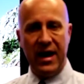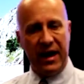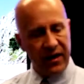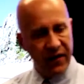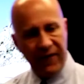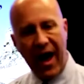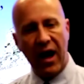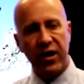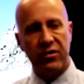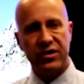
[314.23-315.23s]
into the
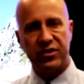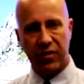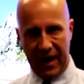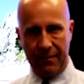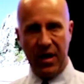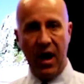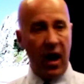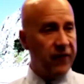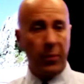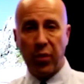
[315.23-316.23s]
value stream
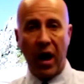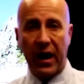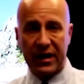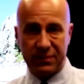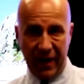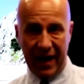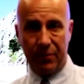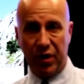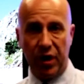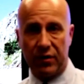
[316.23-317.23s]
of the products being
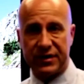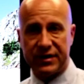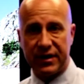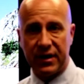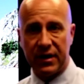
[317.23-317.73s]
produced.